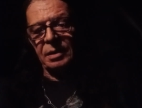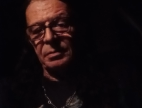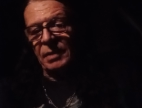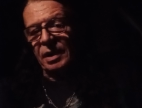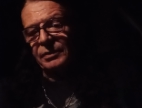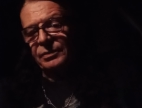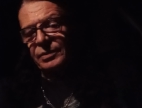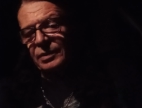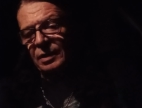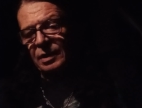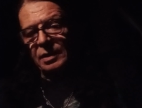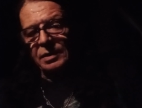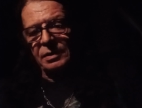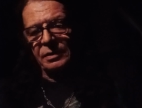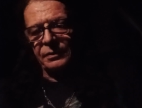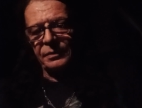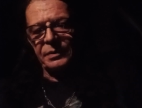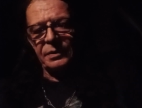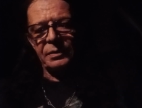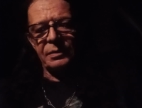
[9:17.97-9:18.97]
my
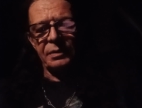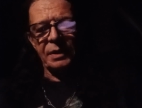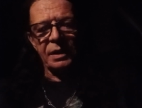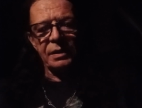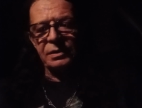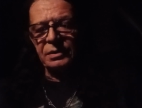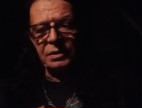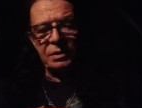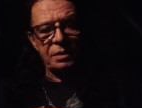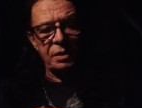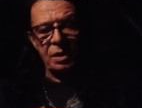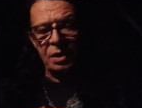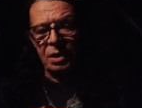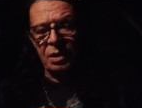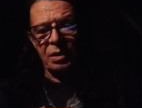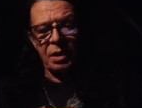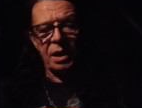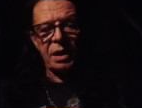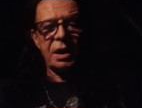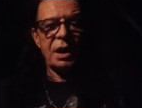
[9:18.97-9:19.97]
philosophy to others.
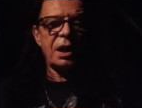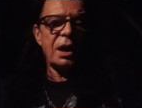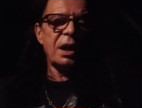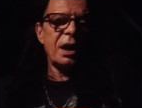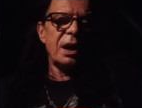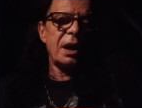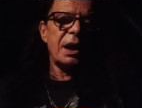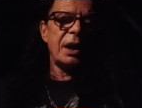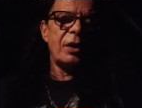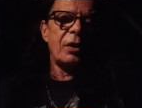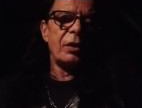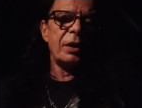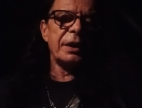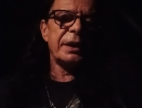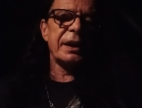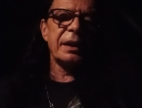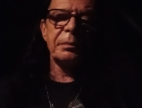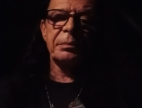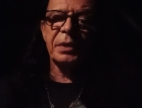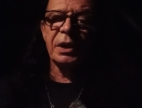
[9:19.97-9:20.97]
No, I, I, I only
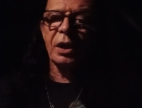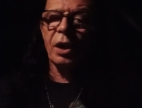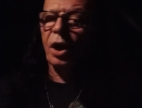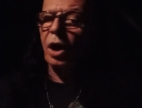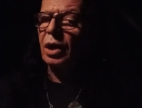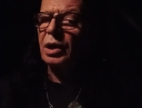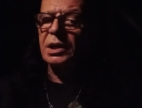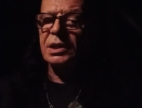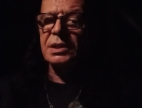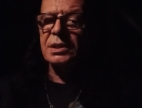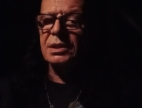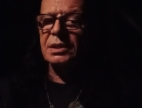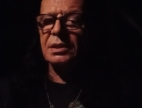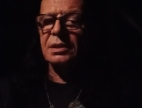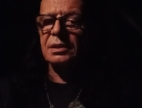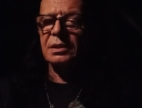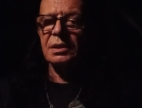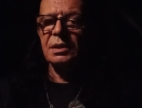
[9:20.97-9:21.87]
can be honest.